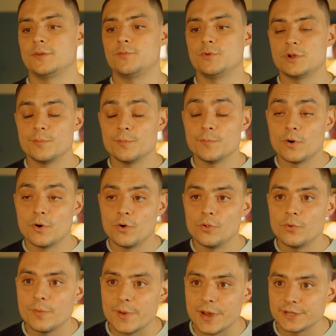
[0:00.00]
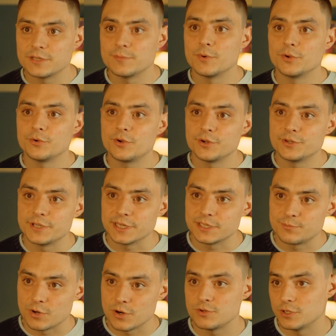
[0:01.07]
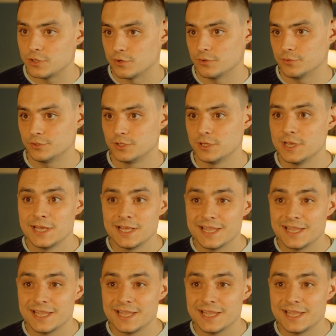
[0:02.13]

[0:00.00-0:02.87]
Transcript: if we come all the way back to model context protocols,